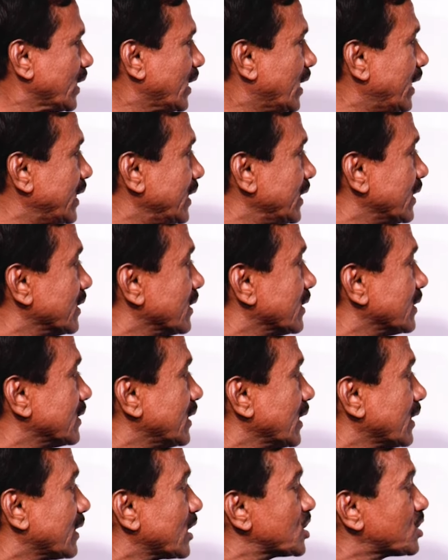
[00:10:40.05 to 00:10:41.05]
and
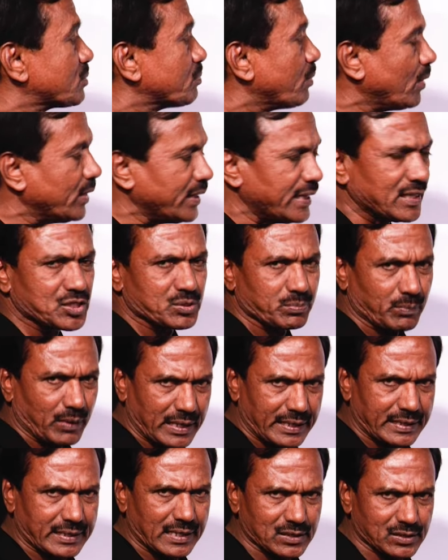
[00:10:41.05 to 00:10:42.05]
the corresponding small
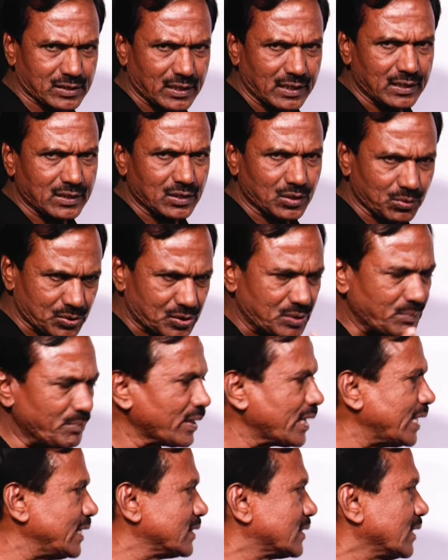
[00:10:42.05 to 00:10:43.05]
letters to
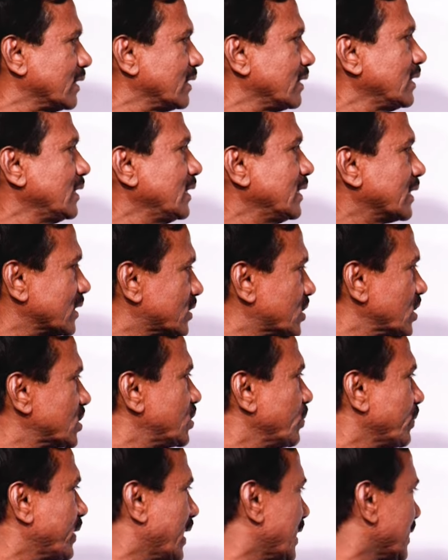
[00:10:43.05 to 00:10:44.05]
symbolize the
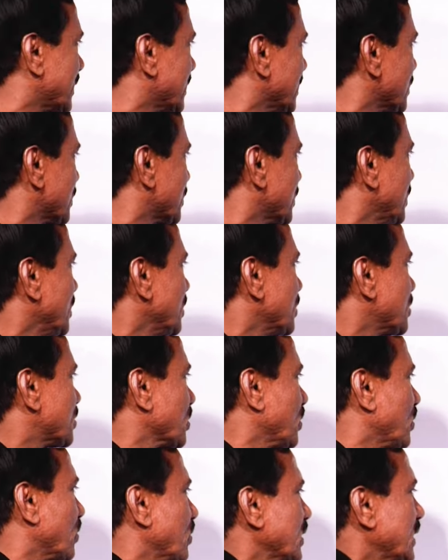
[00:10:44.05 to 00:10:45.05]
recessive characters.
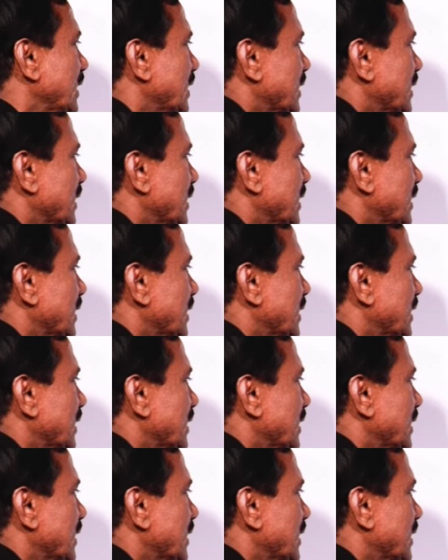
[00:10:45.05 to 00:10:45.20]
So